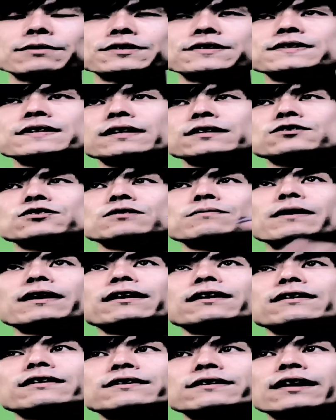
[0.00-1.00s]
but it's actually
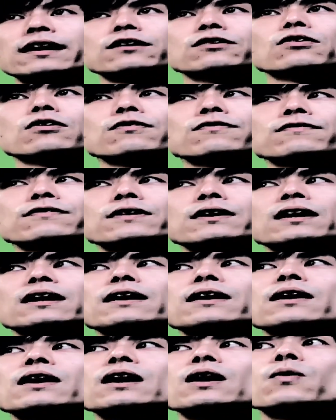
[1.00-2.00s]
making it cut off
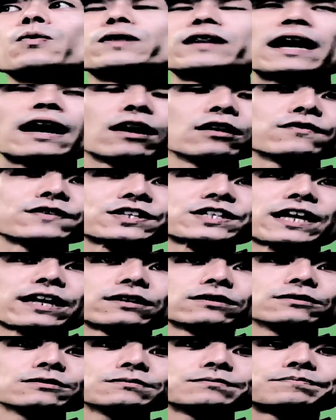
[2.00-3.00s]
with alpha
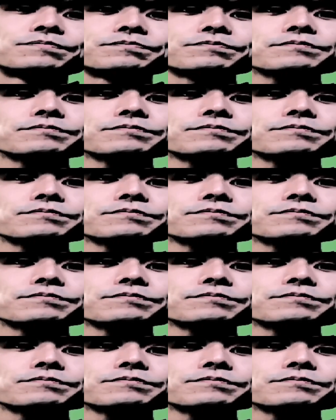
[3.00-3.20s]
channel.